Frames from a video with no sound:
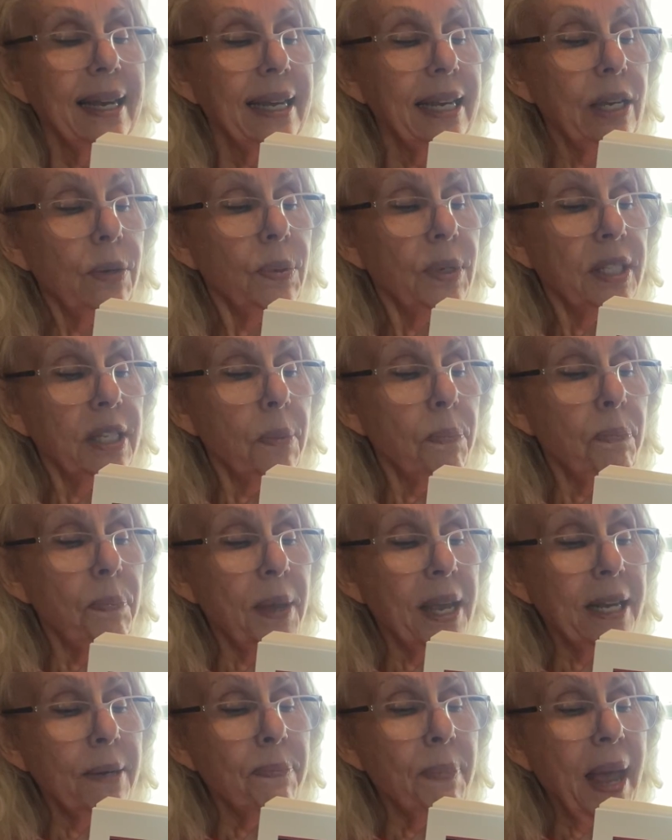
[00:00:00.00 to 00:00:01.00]
It was a
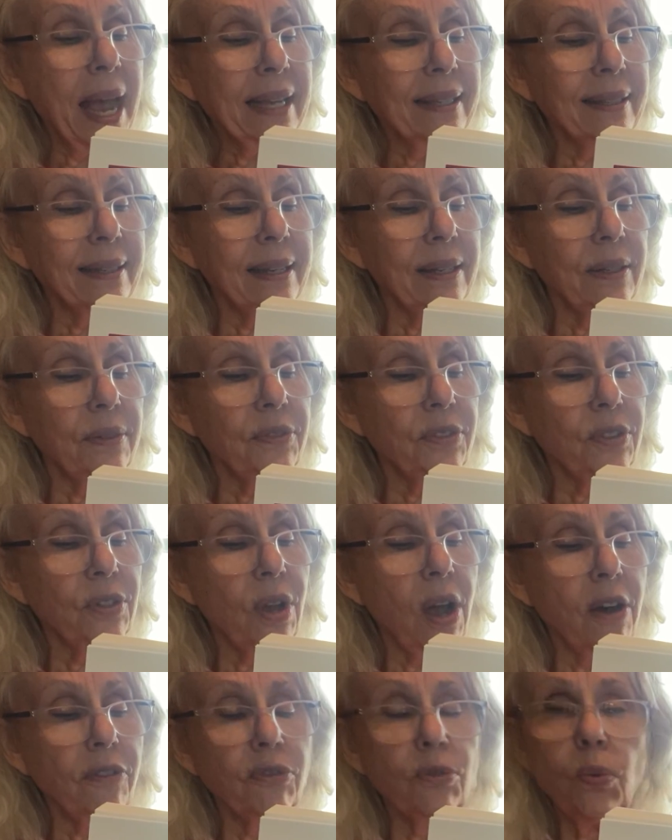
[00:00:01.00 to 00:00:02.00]
big basket of
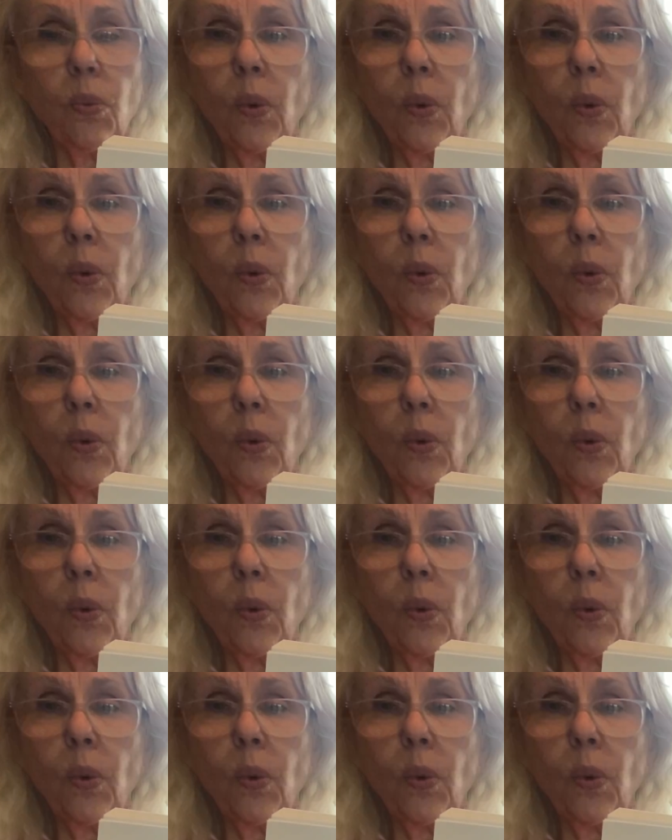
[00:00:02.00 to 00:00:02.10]
soft